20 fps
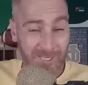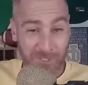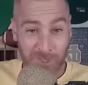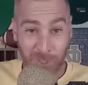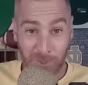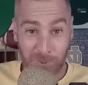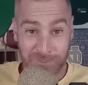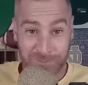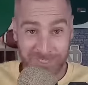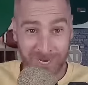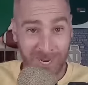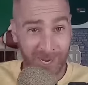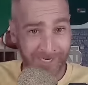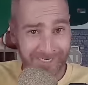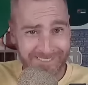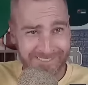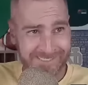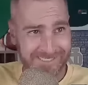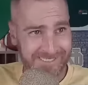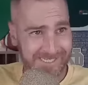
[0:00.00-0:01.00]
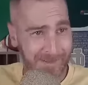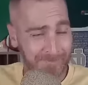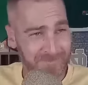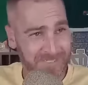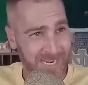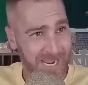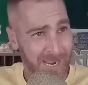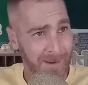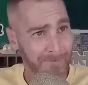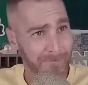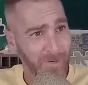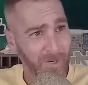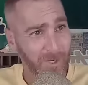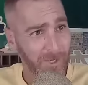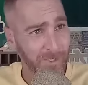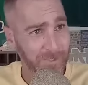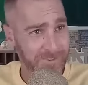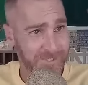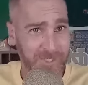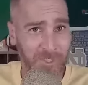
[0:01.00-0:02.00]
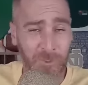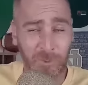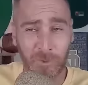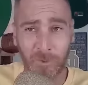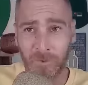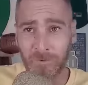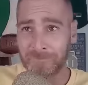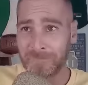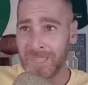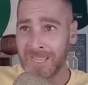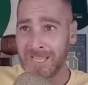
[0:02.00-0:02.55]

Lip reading: you're done in September, to